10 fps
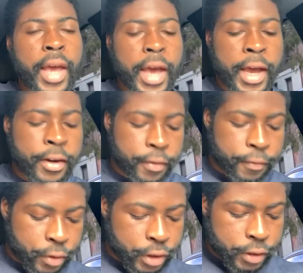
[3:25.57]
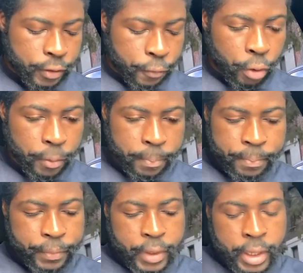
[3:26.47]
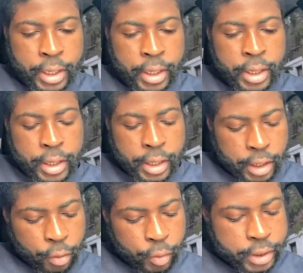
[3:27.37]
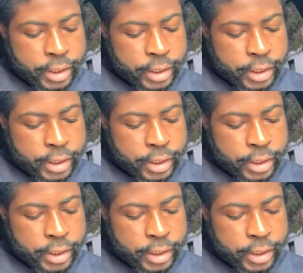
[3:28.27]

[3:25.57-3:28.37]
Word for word: and verse 4, which